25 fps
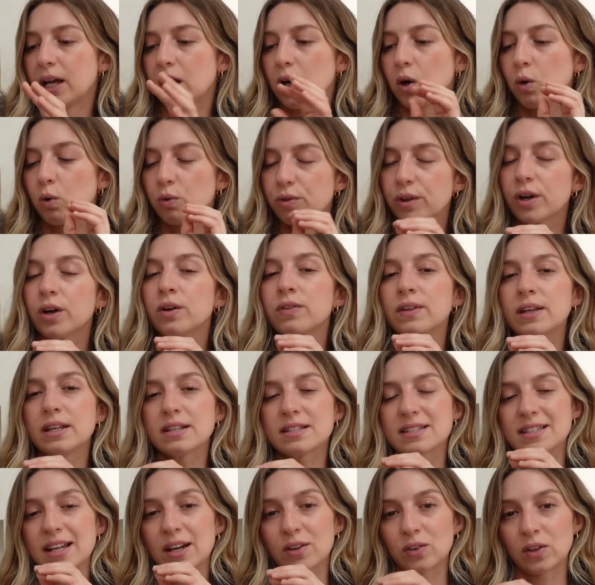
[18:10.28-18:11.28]
Although
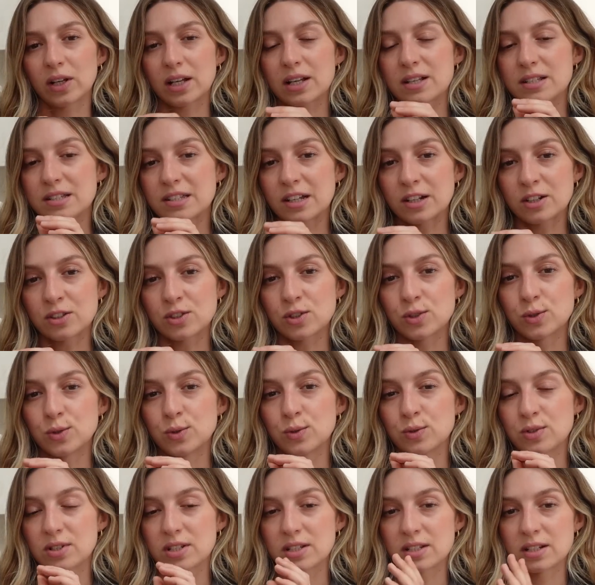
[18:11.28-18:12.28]
these sound like
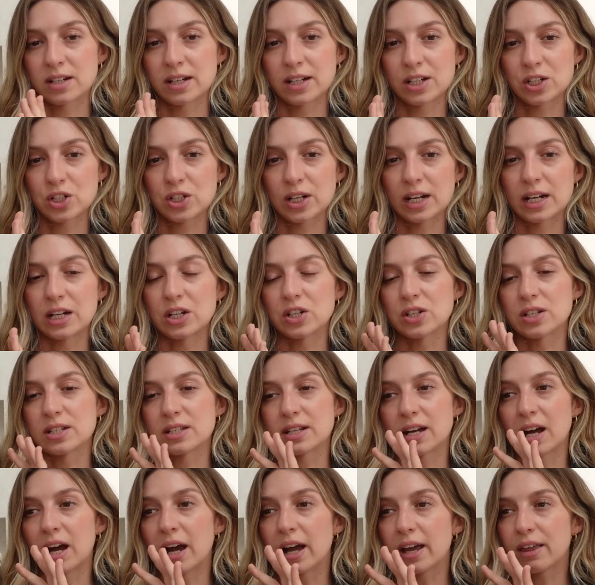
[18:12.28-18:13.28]
subtle design changes,
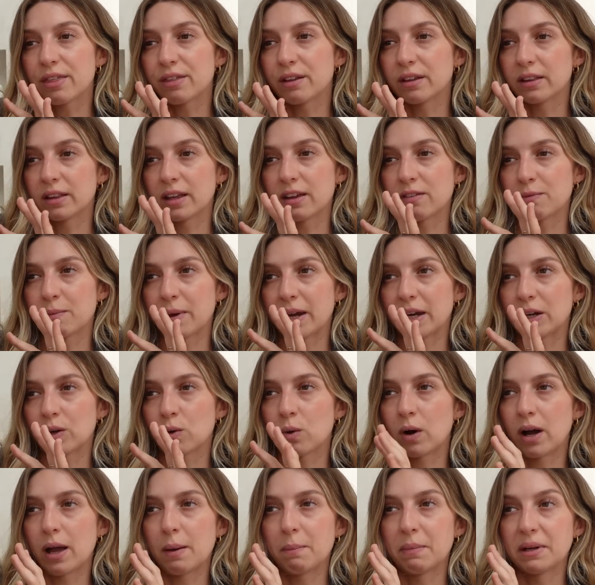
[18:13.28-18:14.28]
I think they've made
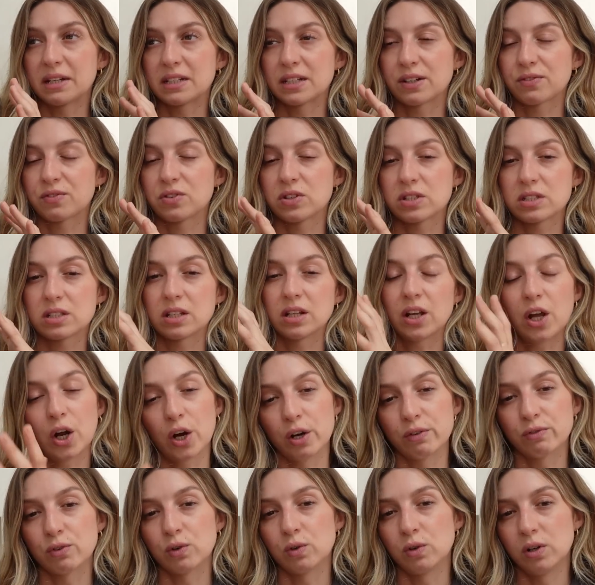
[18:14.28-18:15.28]
quite a big difference to the
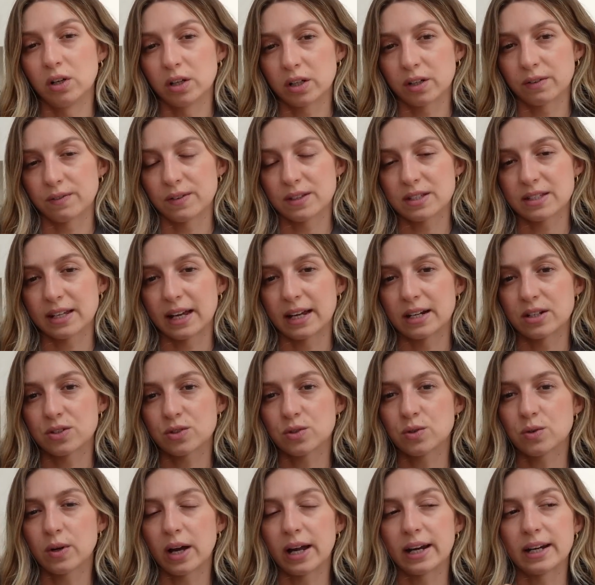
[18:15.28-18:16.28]
overall look of the
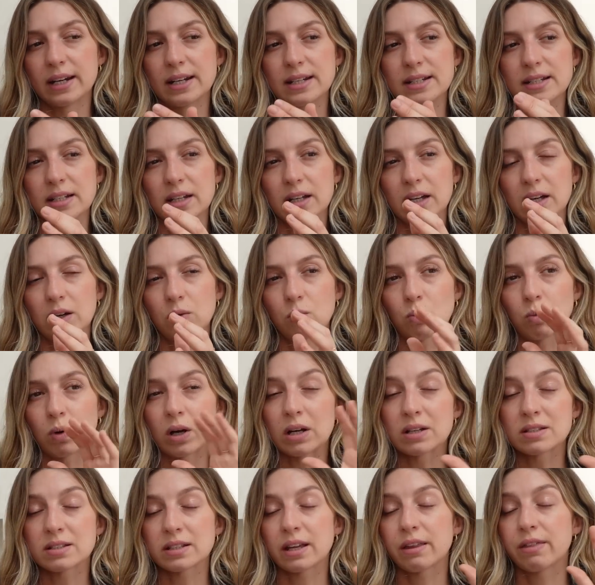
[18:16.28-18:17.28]
sandal, and
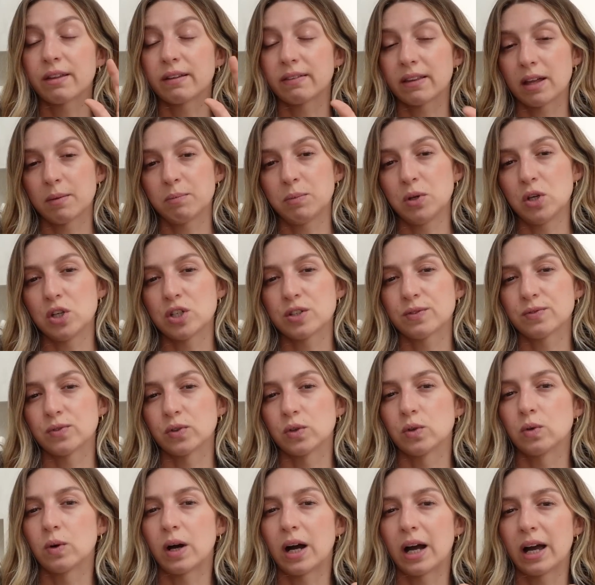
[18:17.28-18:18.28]
whilst I think they're
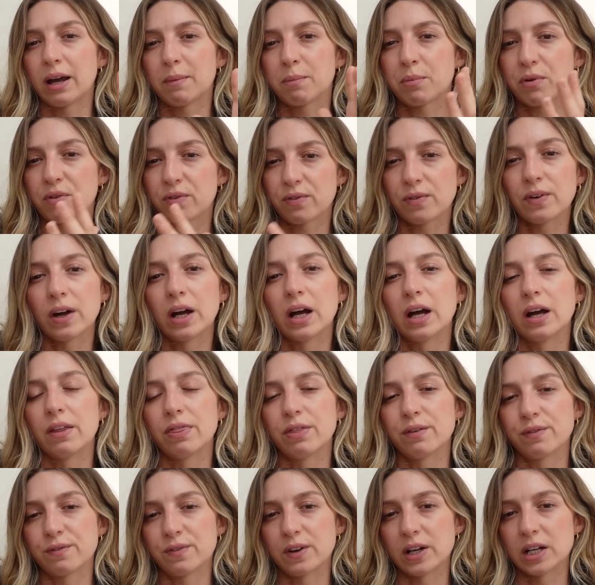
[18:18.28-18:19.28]
beautiful, I prefer
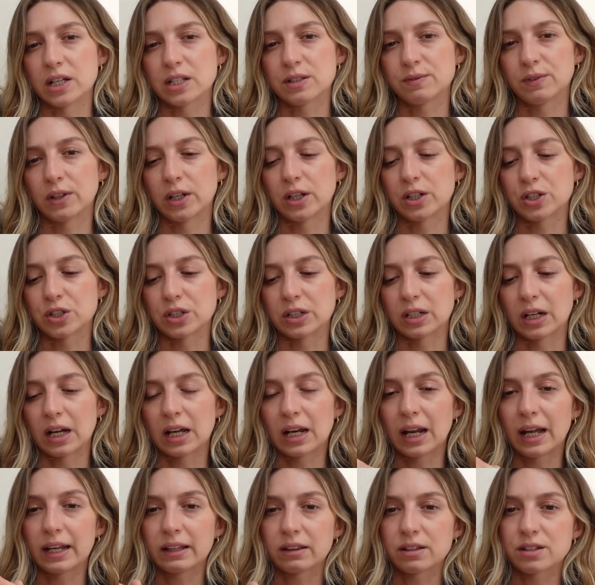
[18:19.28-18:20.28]
the first version. I
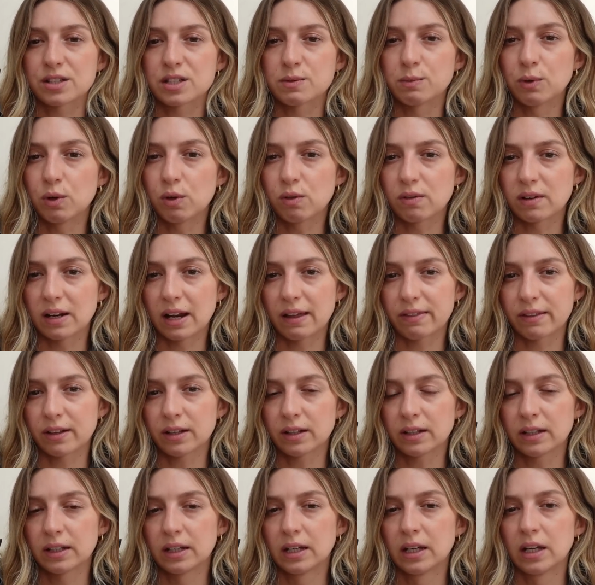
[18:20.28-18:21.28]
like the smooth
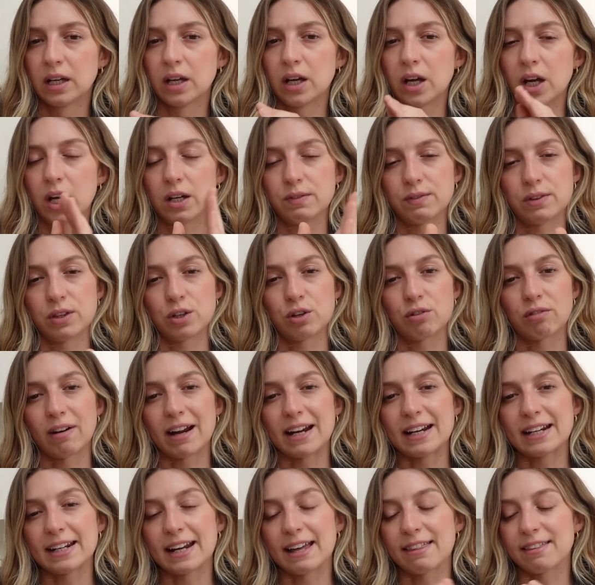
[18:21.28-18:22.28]
leather over the
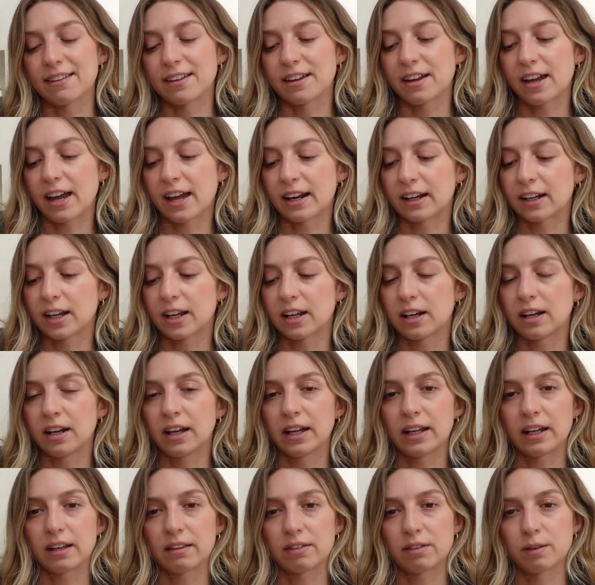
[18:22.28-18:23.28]
grain leather, and I
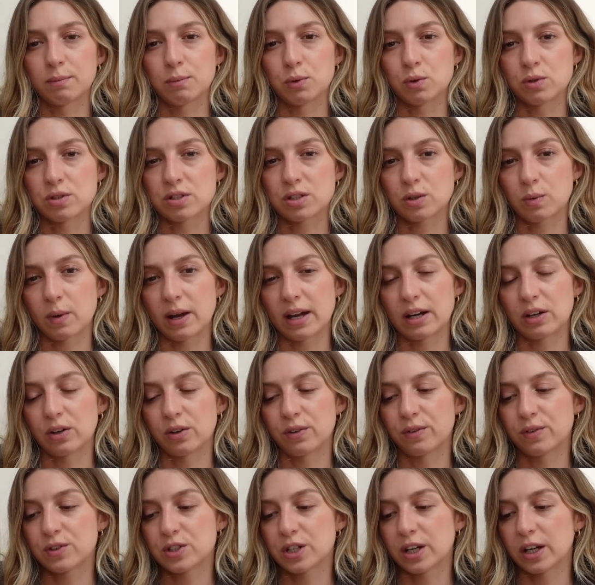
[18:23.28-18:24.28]
like the more squared
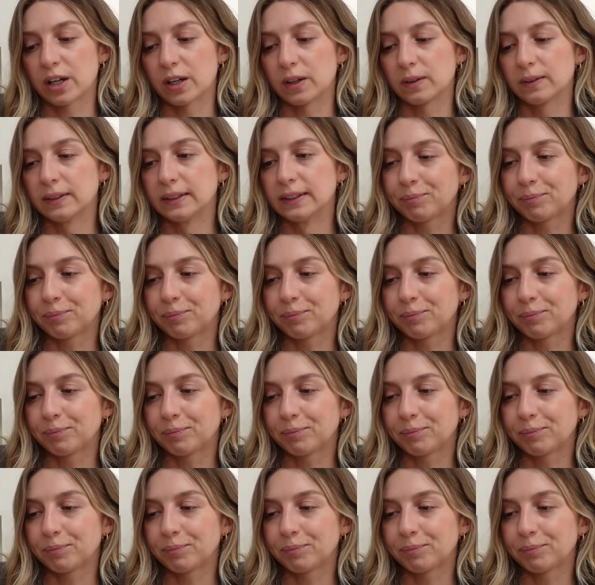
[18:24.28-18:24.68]
off toe.